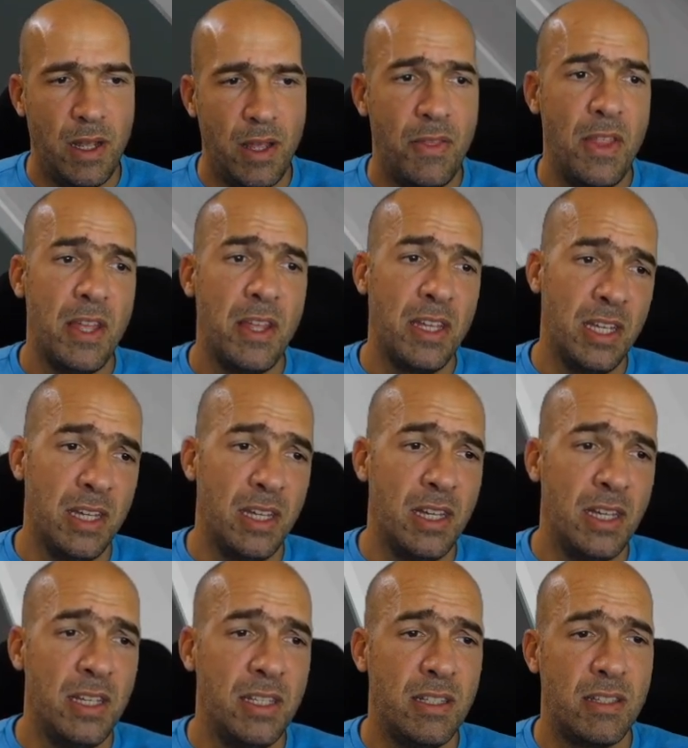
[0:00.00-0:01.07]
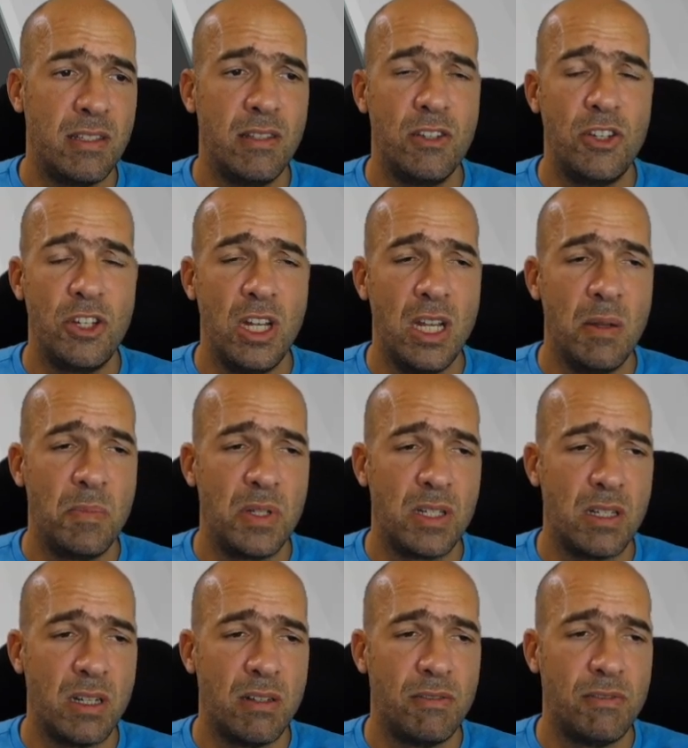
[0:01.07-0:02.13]
And then he eats the
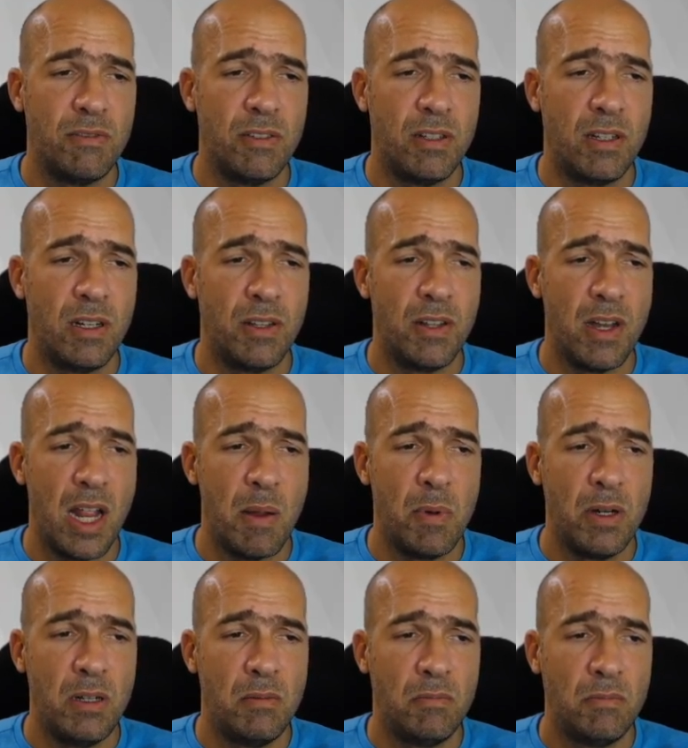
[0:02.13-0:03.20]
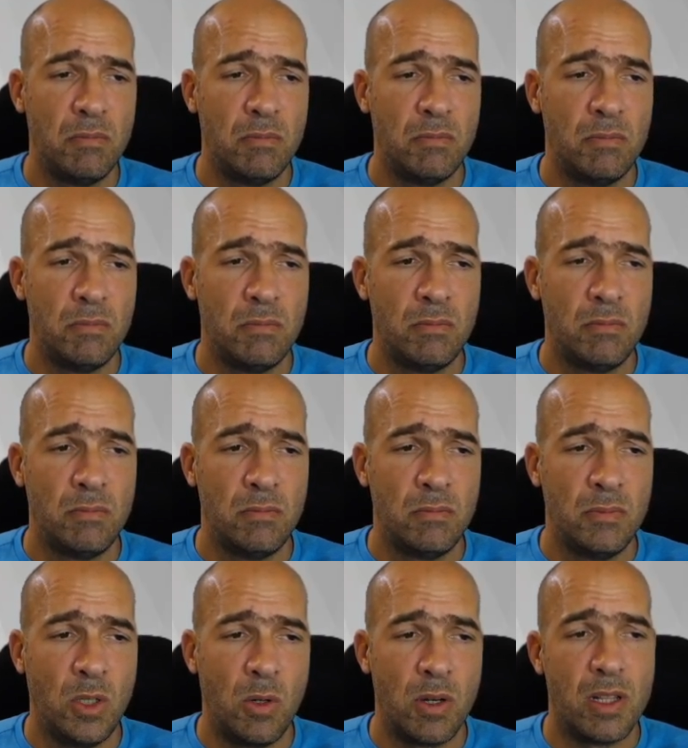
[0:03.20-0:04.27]
sheeps of the neighbor,
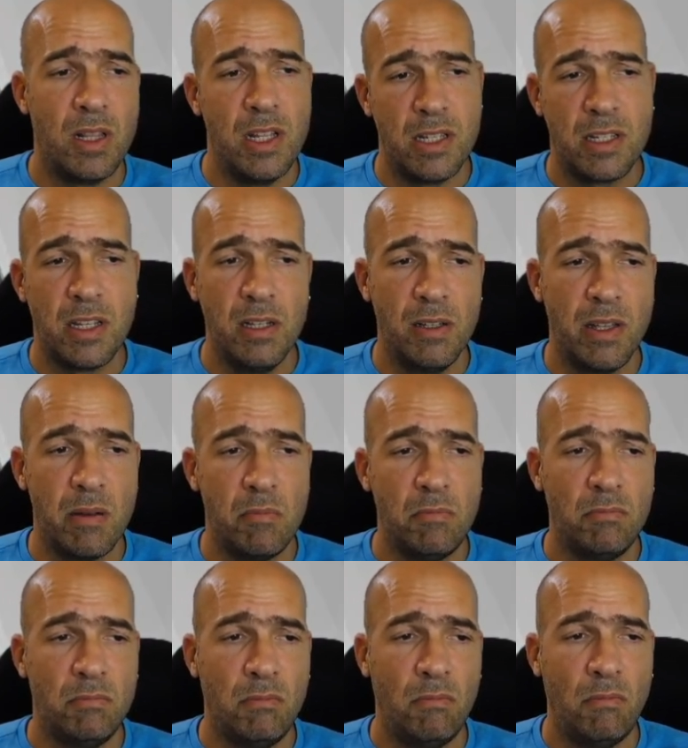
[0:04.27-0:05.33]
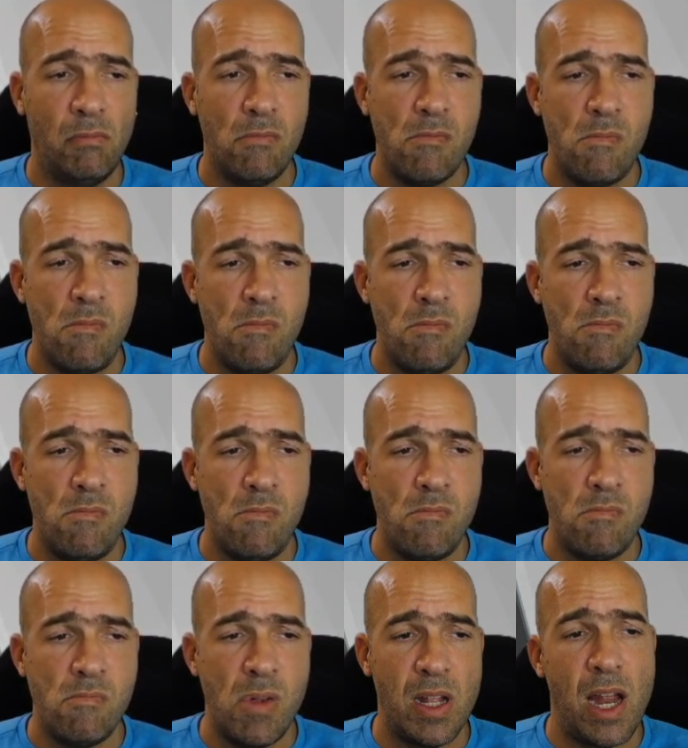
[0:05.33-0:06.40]
or at least kill them,
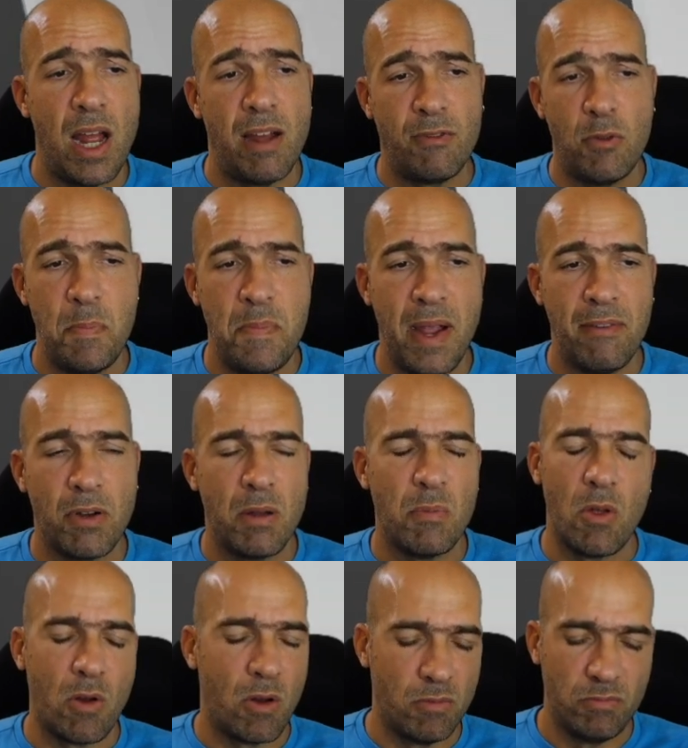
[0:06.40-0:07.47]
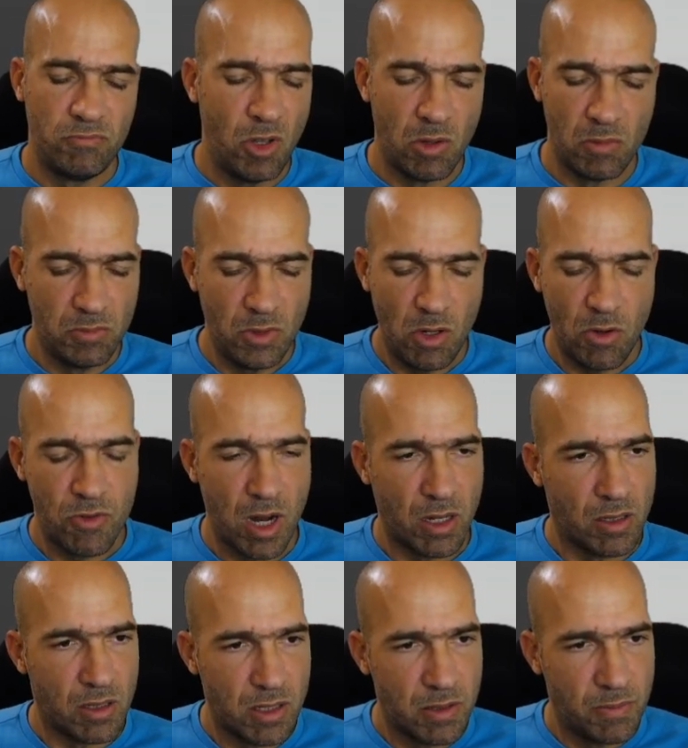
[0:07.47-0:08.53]
and I have to pay for them. No
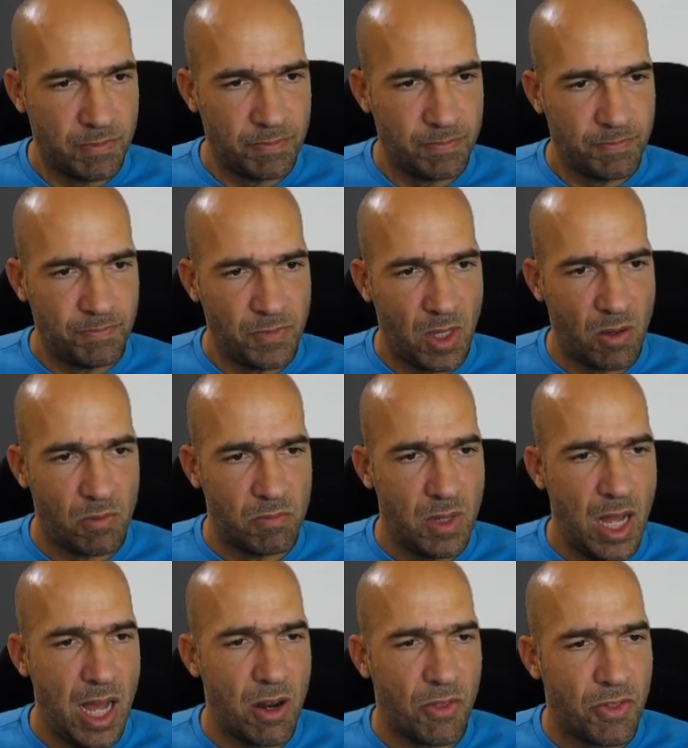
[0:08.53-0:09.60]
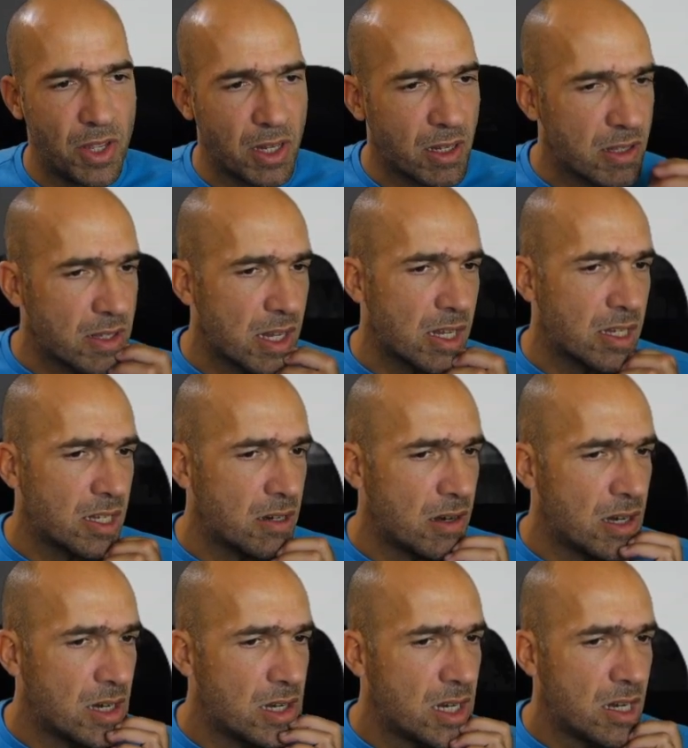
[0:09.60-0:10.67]
dragons. No, I don't think it's
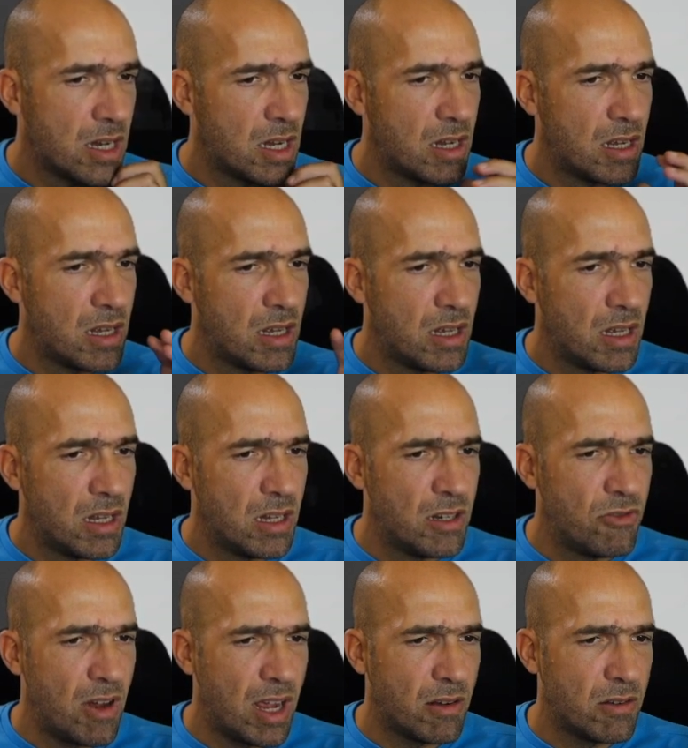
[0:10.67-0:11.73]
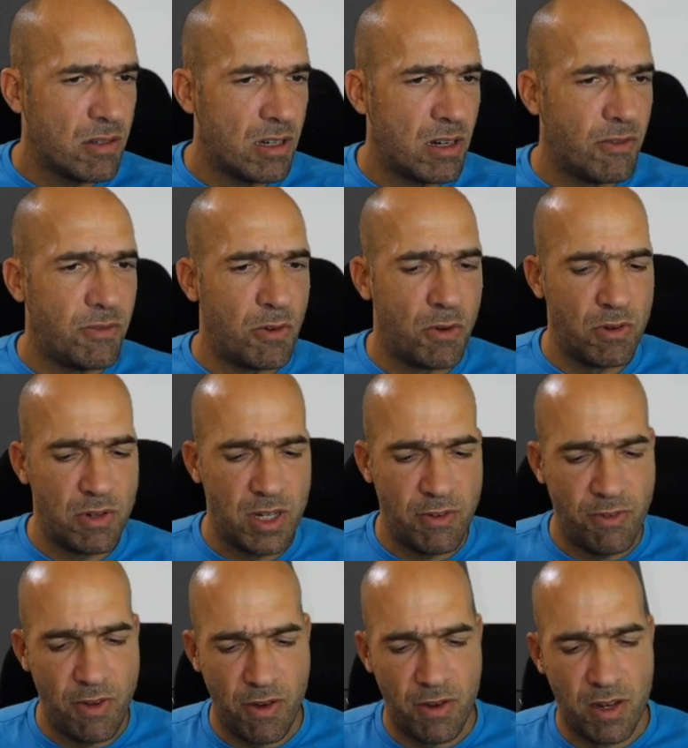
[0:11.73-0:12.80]
necessary. Dragons are for
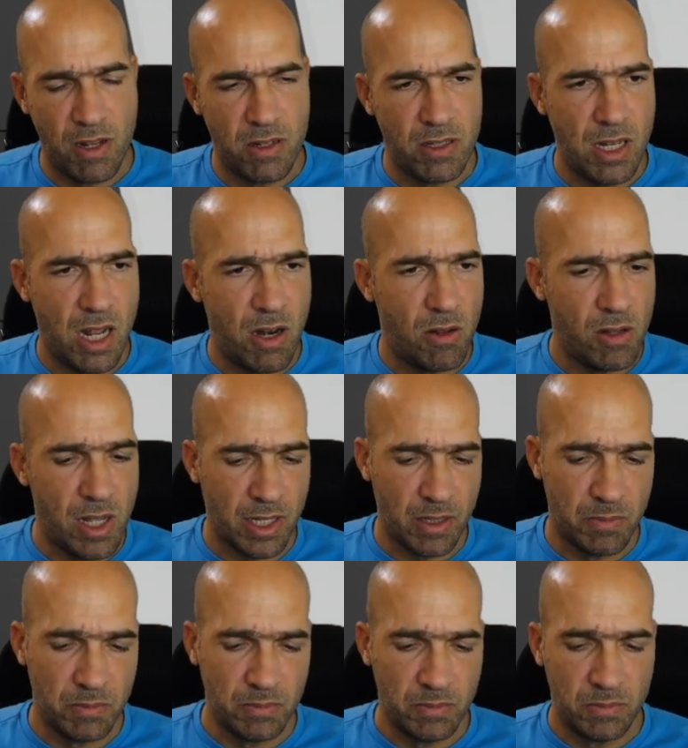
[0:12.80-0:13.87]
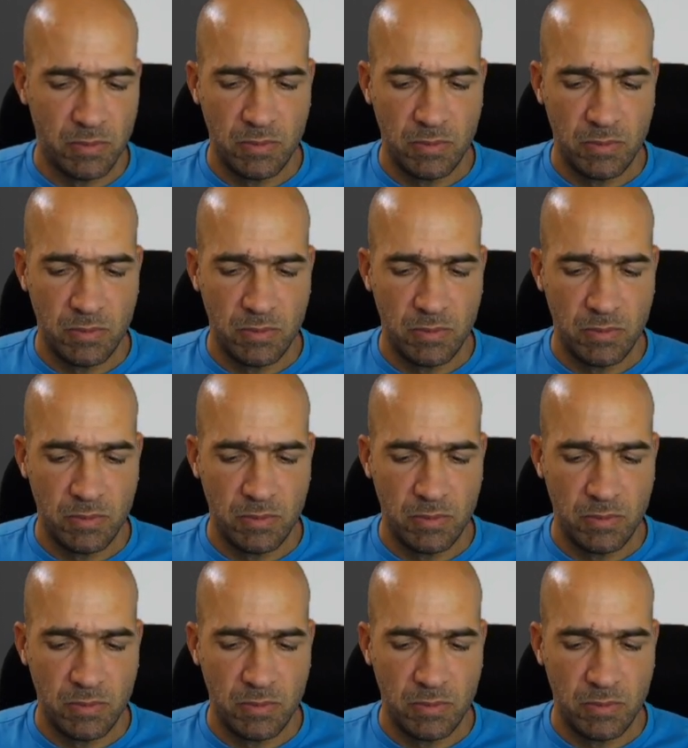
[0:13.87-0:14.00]
fairy tales. I don't like them.